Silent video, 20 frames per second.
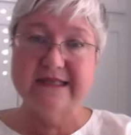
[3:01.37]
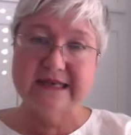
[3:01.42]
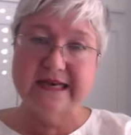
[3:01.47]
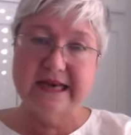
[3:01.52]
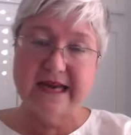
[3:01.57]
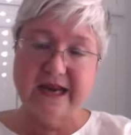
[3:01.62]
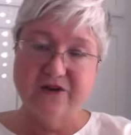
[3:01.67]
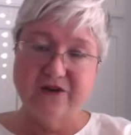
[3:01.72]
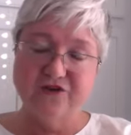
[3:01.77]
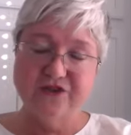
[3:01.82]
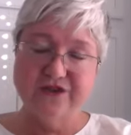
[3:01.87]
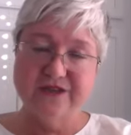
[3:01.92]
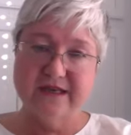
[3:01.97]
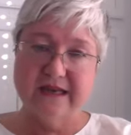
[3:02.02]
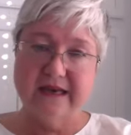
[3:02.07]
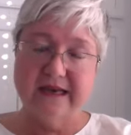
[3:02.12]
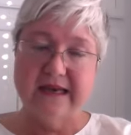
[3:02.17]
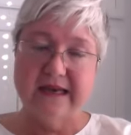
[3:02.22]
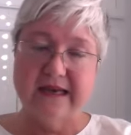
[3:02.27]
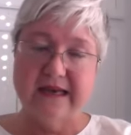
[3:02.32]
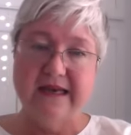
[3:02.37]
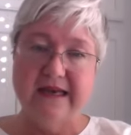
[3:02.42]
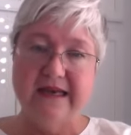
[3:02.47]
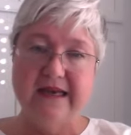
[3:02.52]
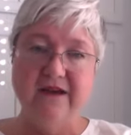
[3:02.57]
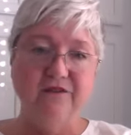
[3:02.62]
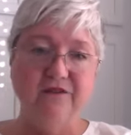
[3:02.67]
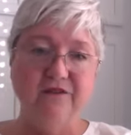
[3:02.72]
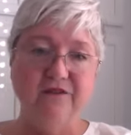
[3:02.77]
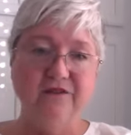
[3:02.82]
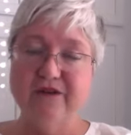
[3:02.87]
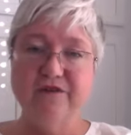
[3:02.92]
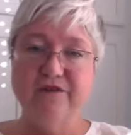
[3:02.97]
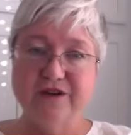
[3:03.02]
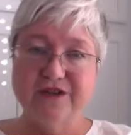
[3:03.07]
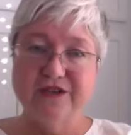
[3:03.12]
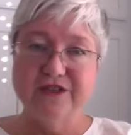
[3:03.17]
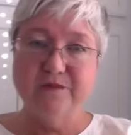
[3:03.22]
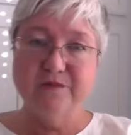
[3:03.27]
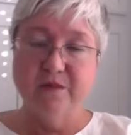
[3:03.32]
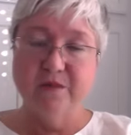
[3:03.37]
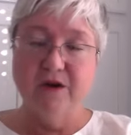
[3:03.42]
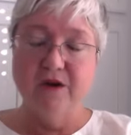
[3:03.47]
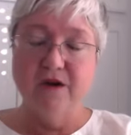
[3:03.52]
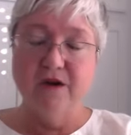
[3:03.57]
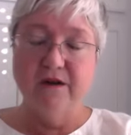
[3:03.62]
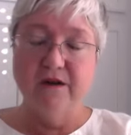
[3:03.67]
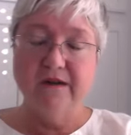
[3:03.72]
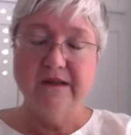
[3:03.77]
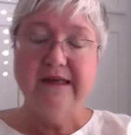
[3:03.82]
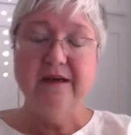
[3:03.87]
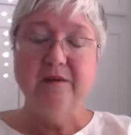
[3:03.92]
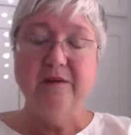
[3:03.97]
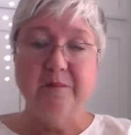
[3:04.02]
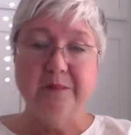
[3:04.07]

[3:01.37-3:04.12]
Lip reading: THC. Very, very small.